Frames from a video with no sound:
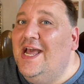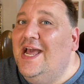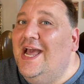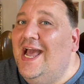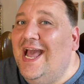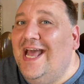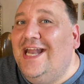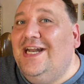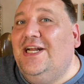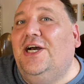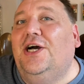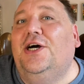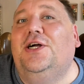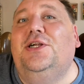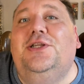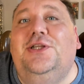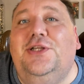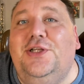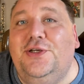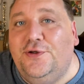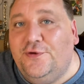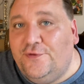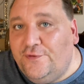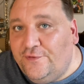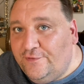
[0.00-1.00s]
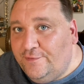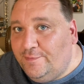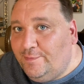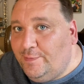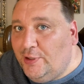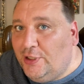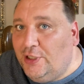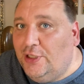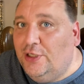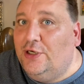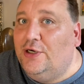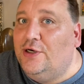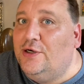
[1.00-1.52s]
and aloof
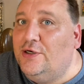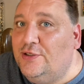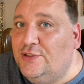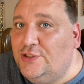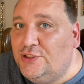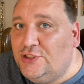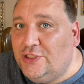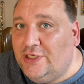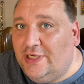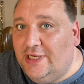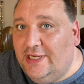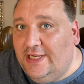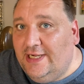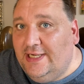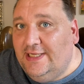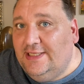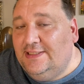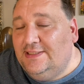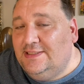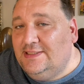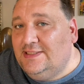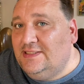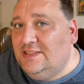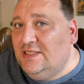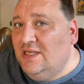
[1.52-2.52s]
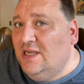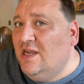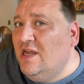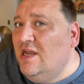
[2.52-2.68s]
Persians.